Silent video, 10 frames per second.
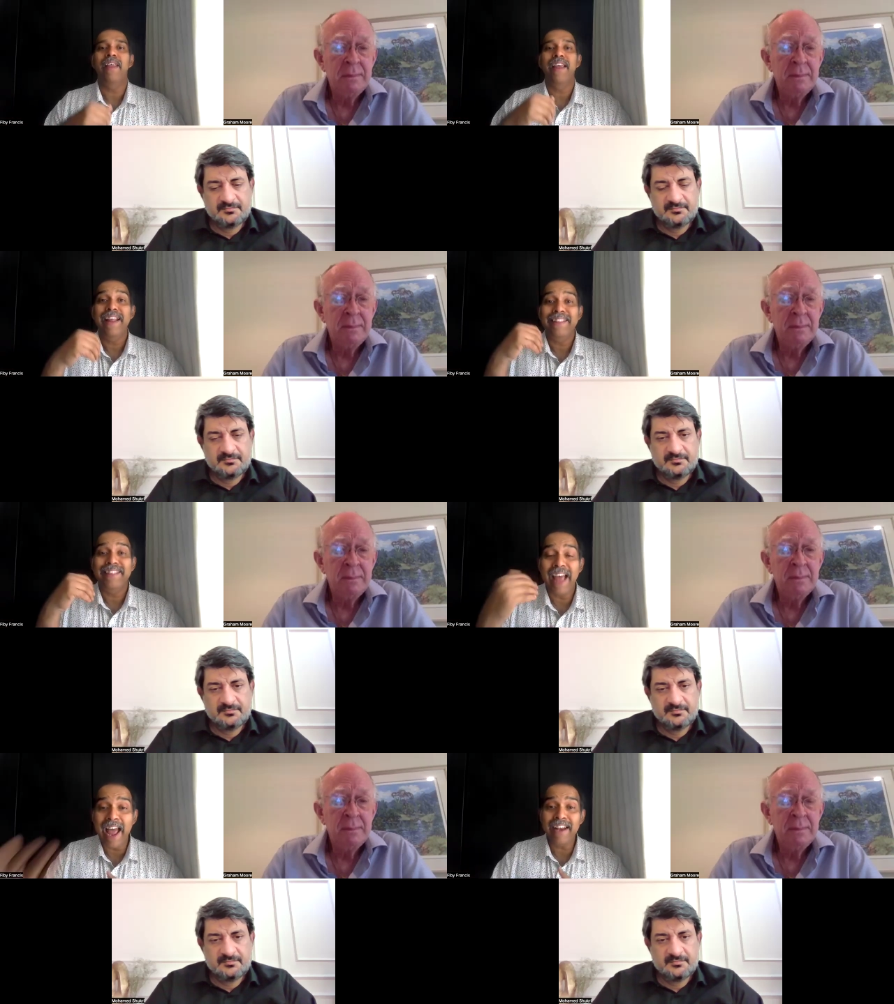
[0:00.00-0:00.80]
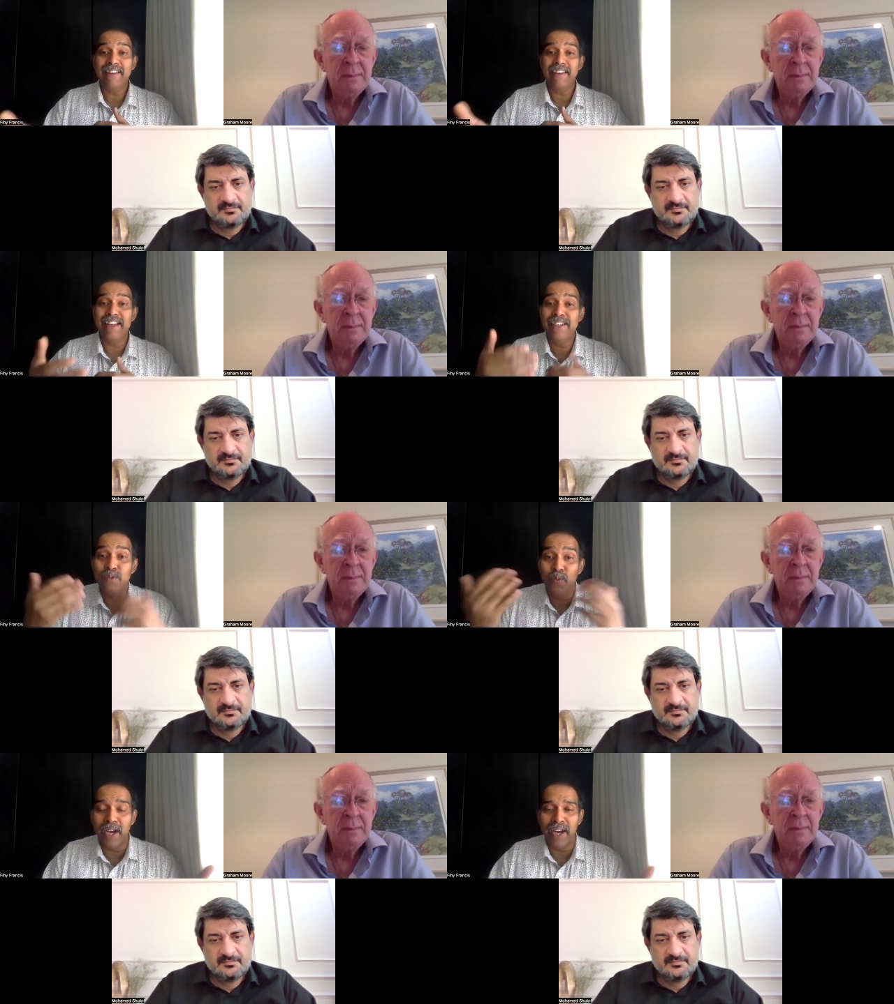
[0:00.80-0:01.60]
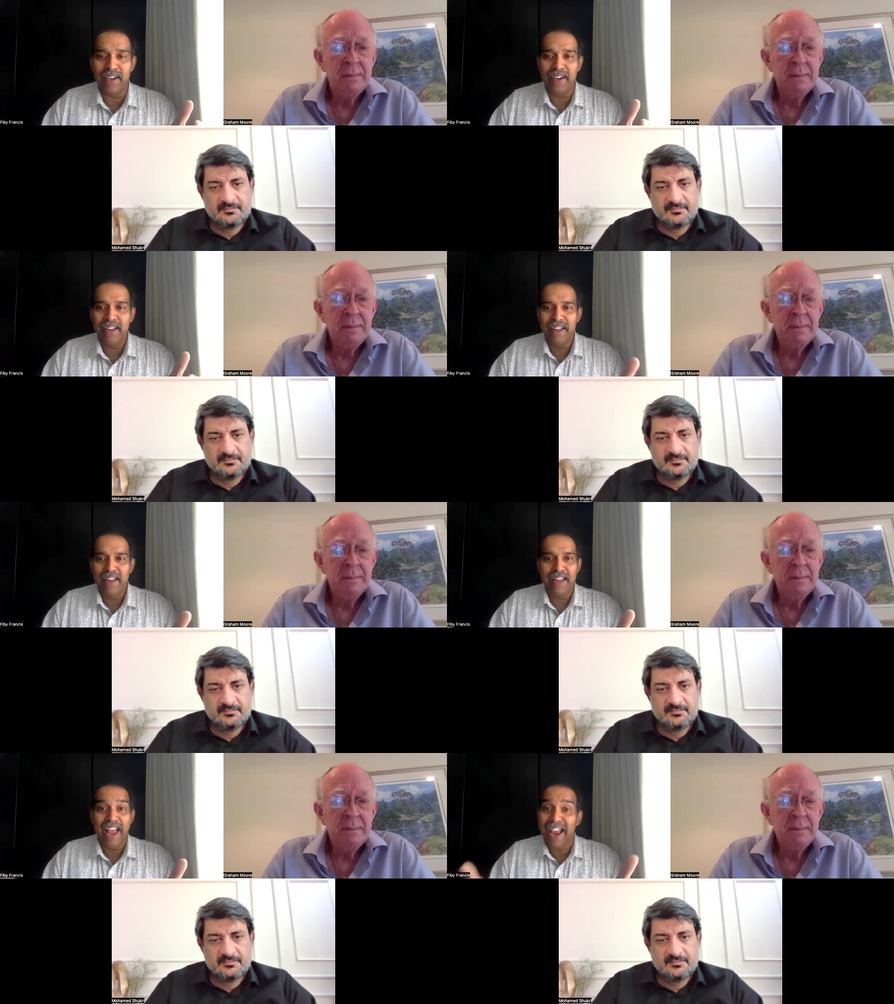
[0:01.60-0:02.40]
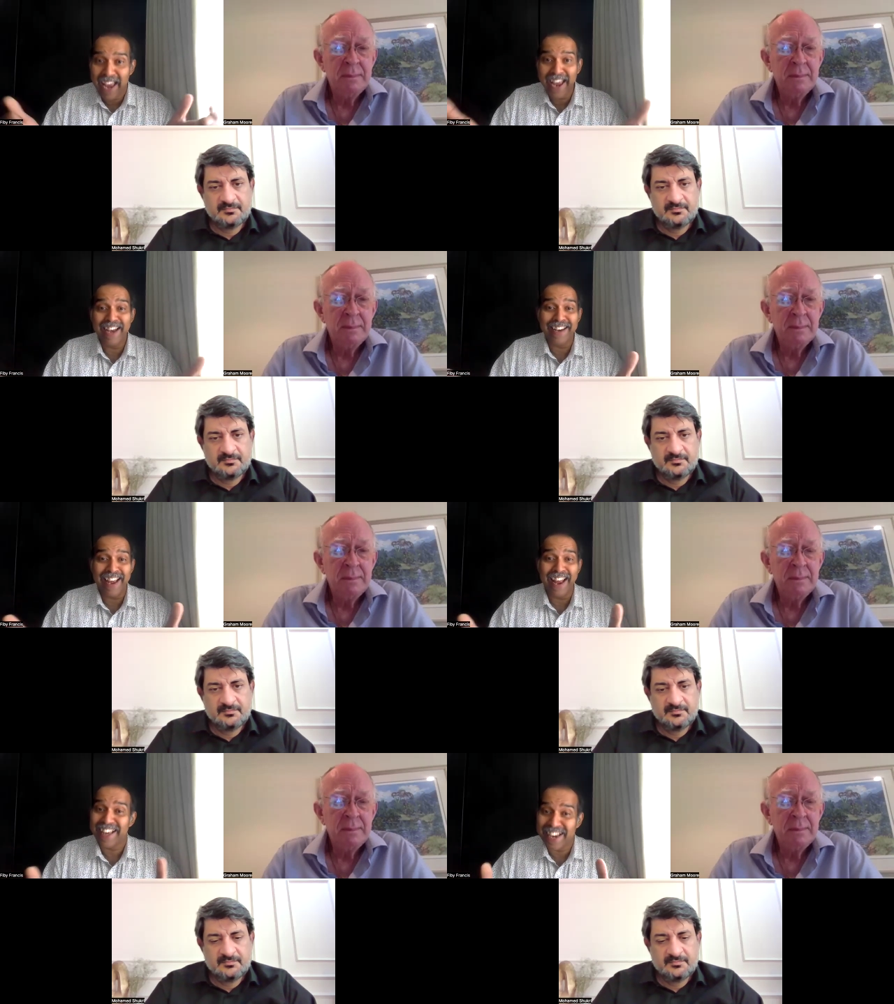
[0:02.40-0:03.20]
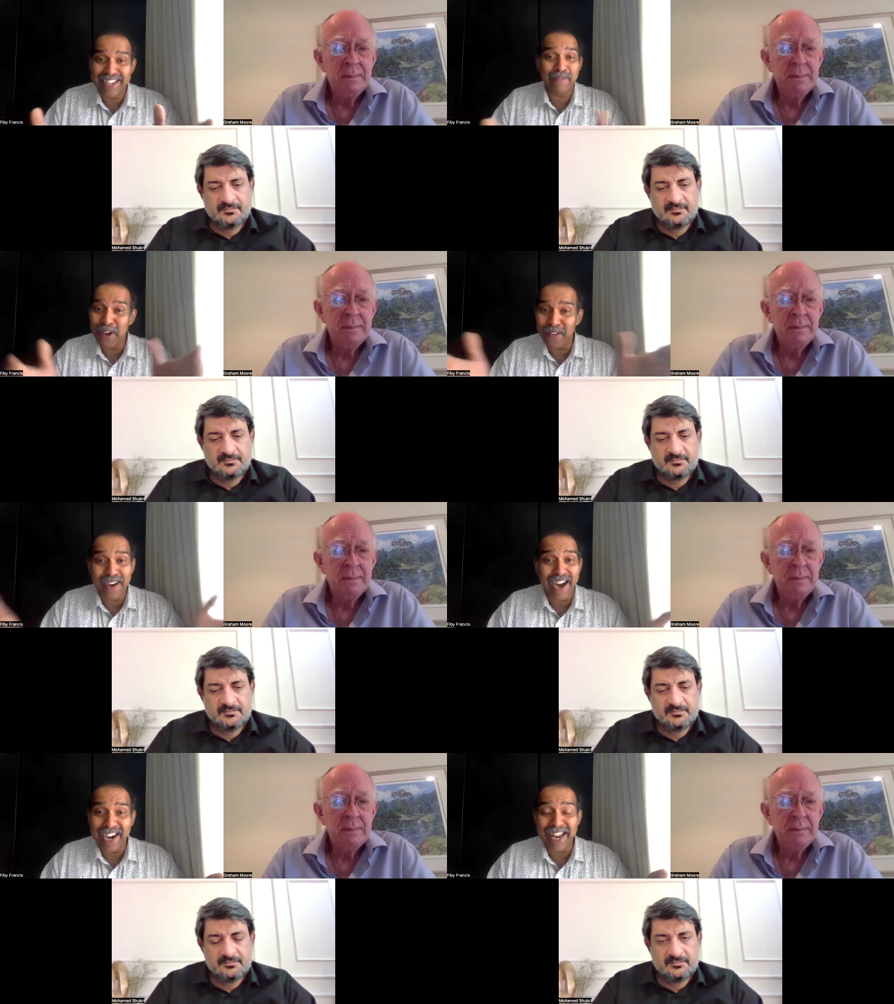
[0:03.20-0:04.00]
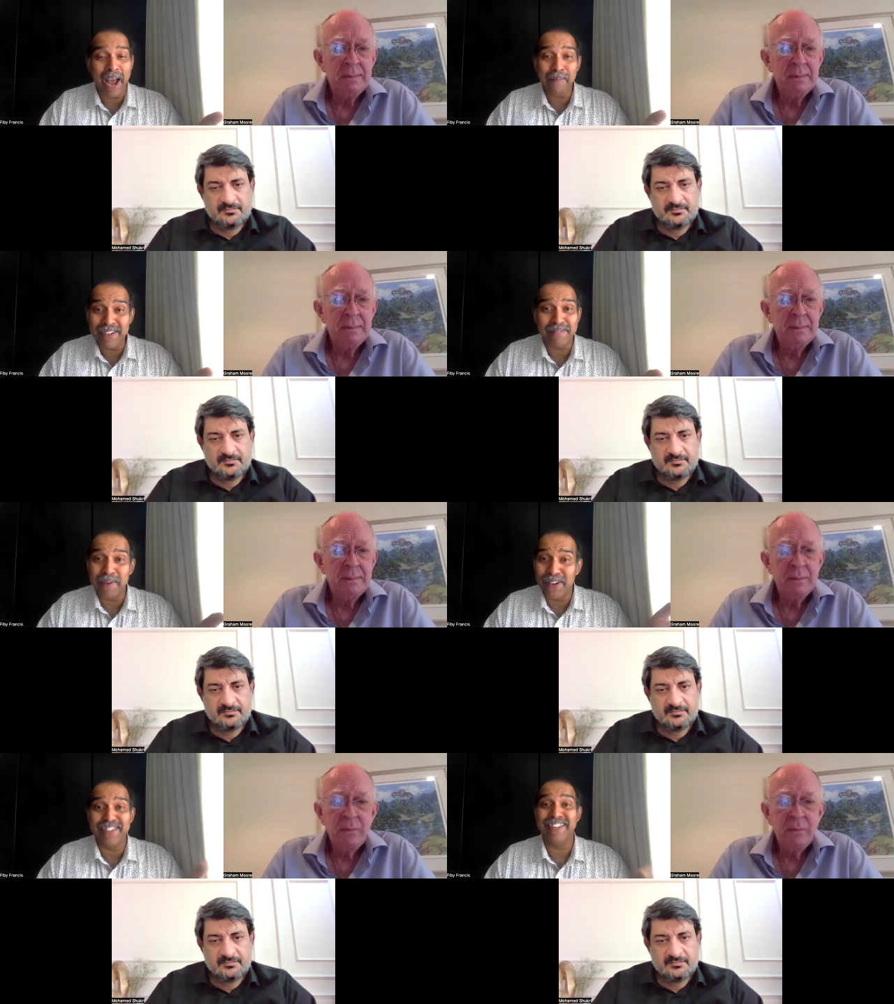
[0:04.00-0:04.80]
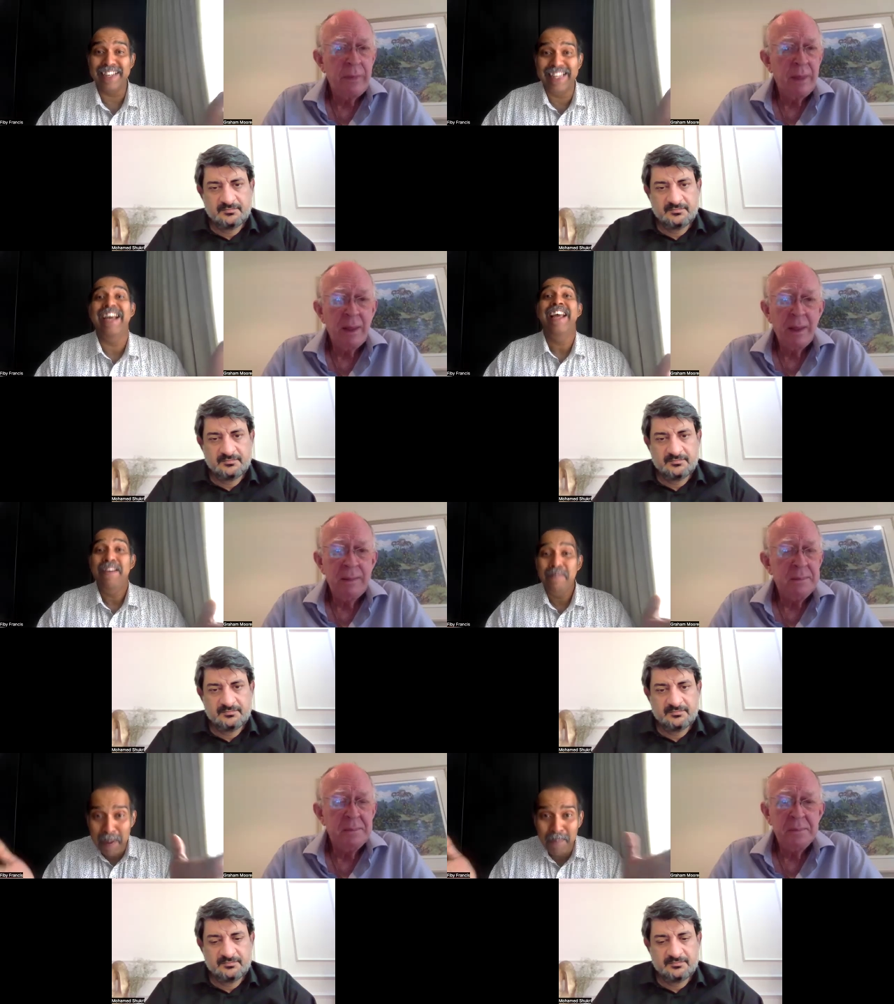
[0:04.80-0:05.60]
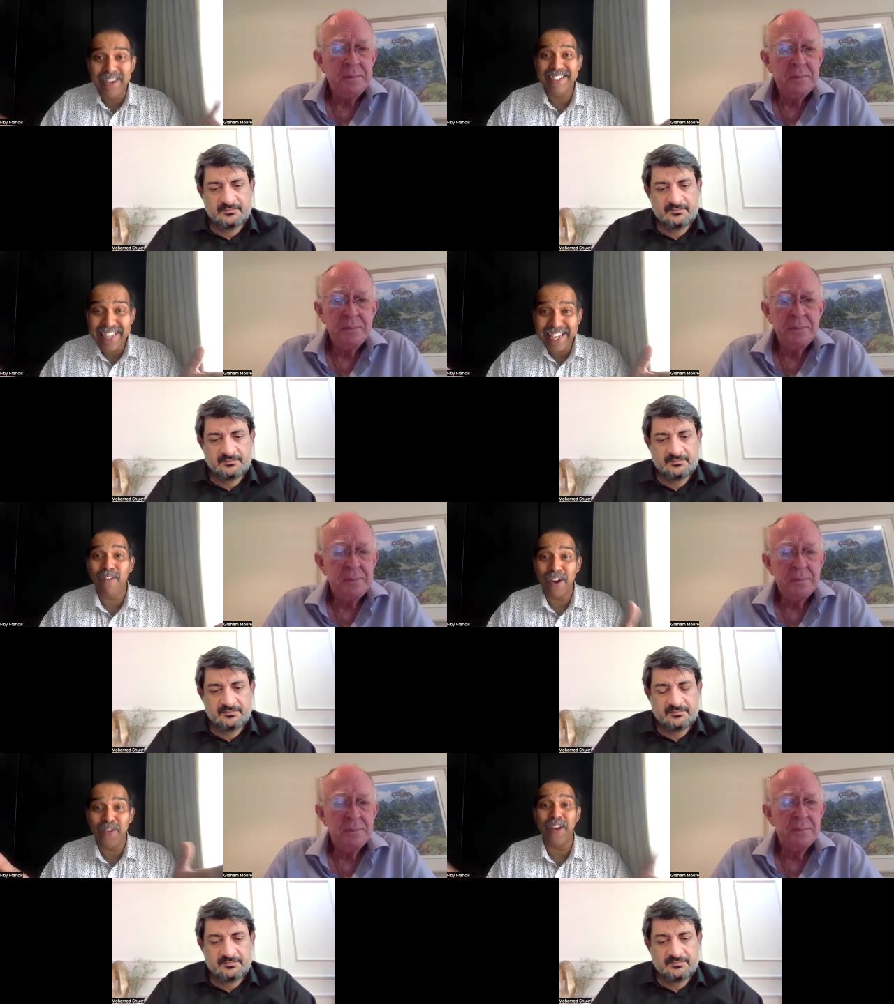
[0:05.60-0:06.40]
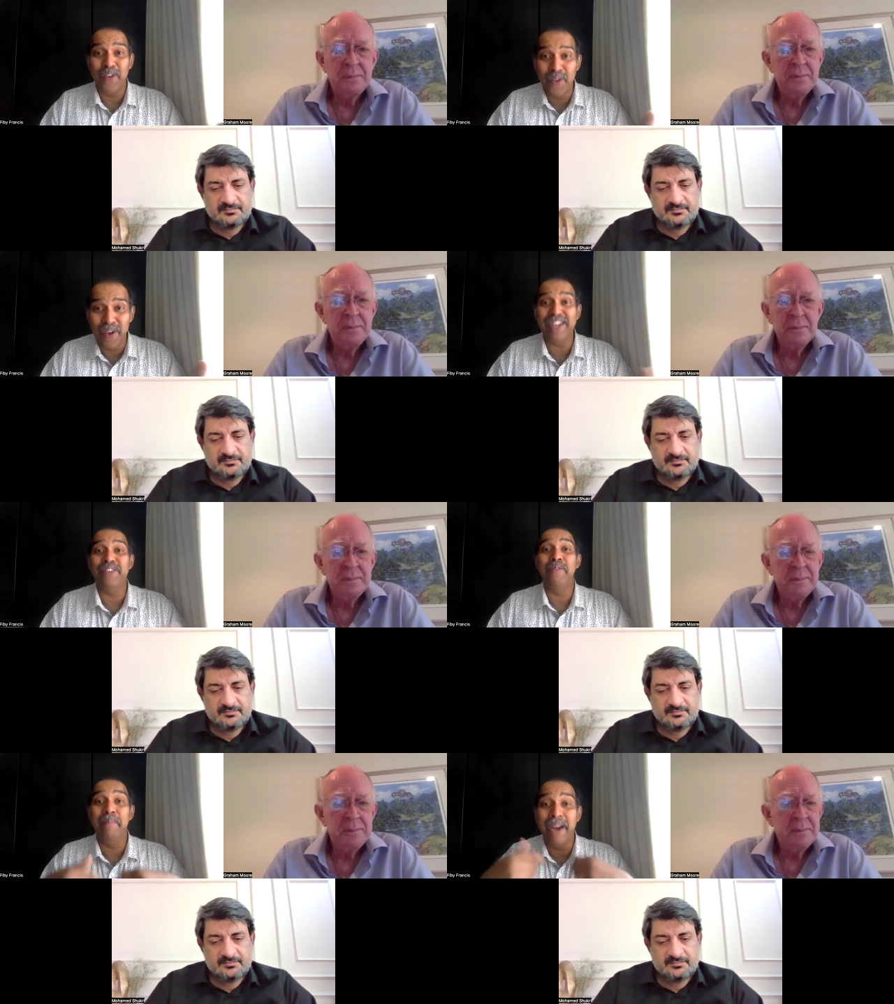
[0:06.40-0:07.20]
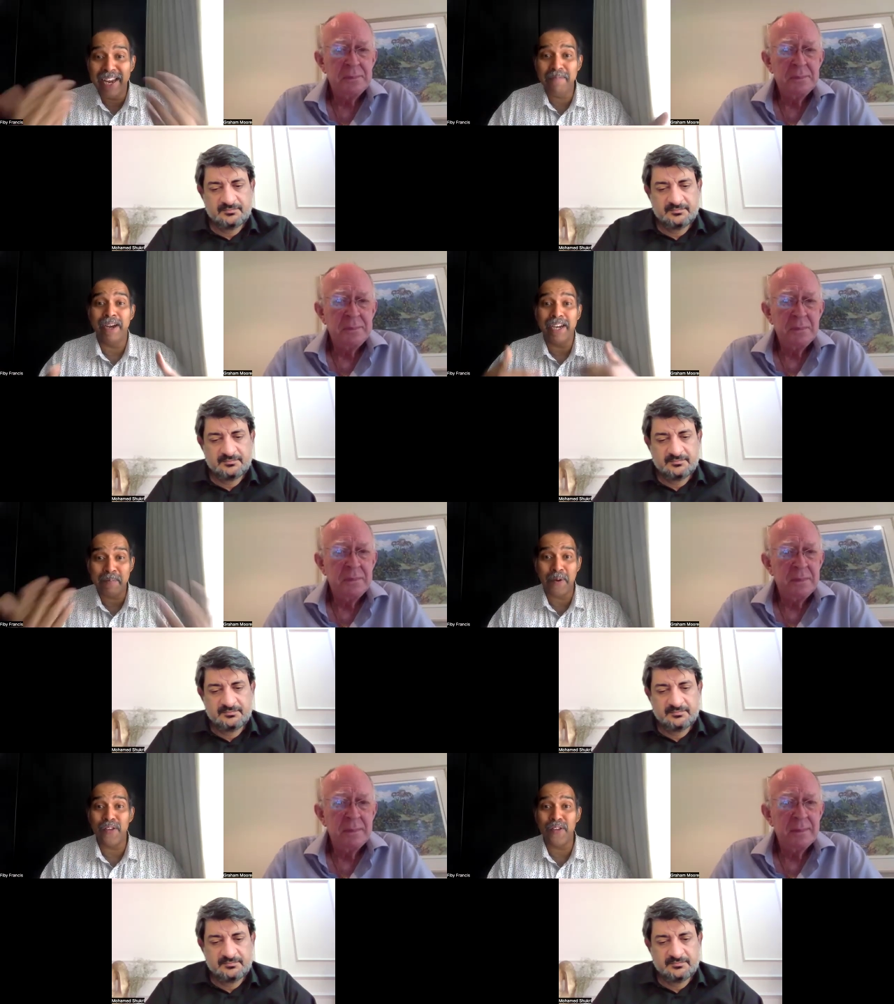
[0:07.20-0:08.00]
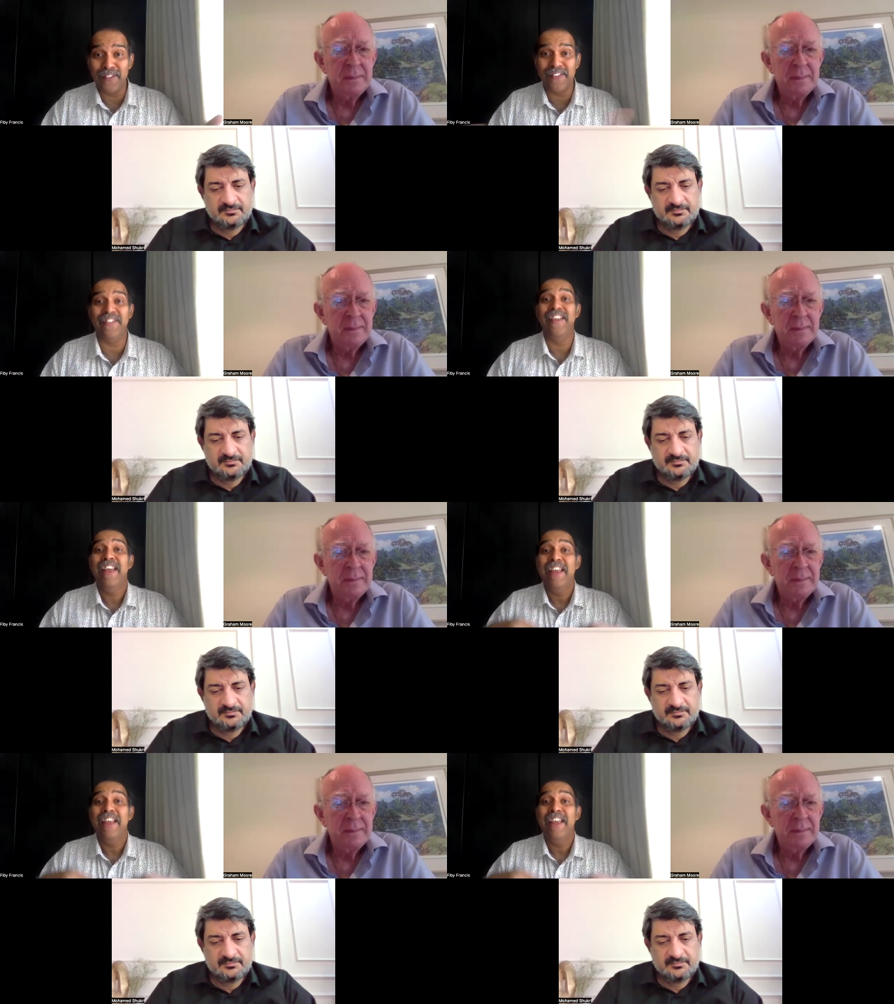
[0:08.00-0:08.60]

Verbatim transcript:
Speaker 1: that is where, again, encouragement of heart happens because the people see what you are doing to bring better processes,